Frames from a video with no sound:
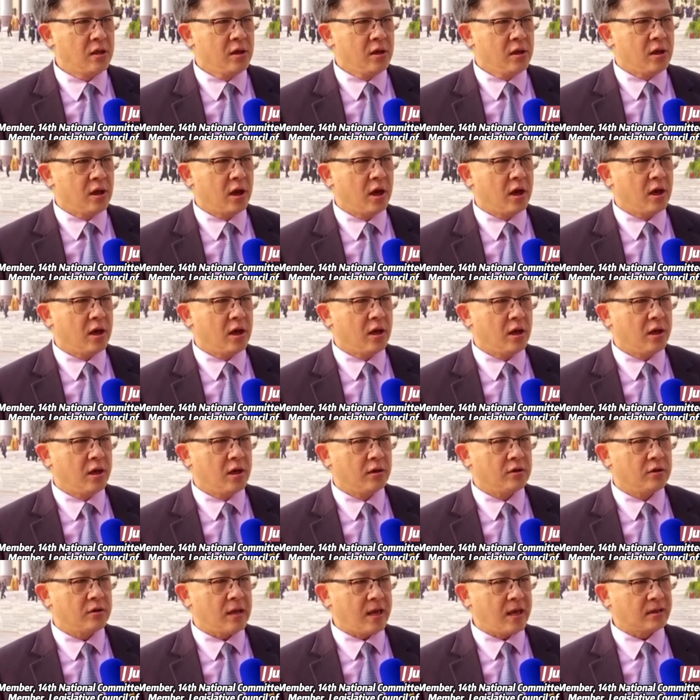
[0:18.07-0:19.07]

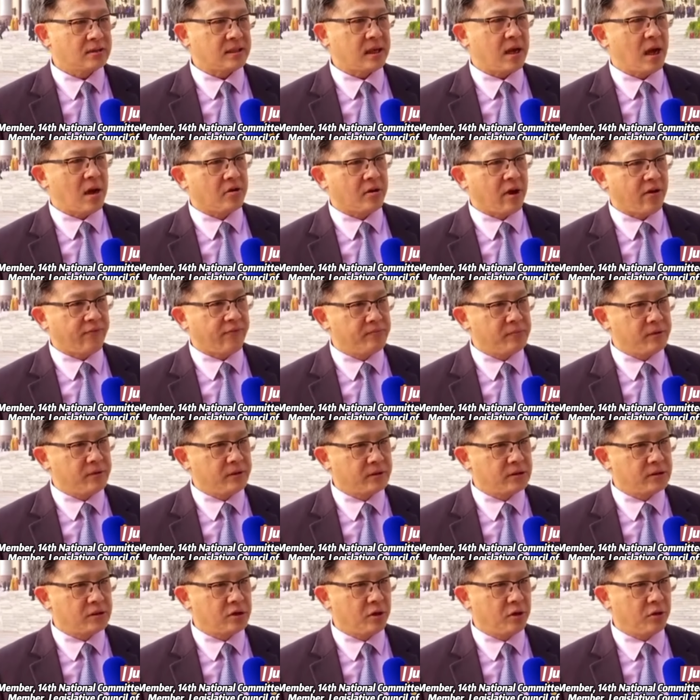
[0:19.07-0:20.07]
SAR
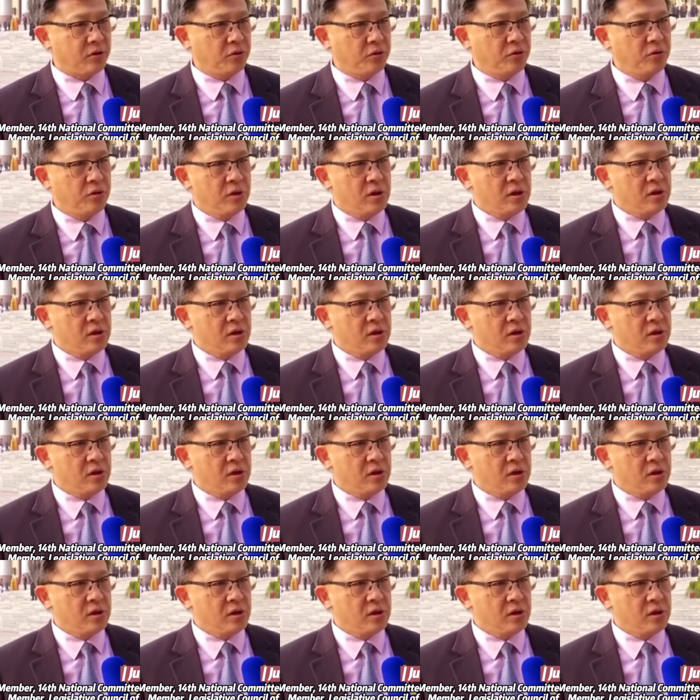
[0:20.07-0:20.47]
government to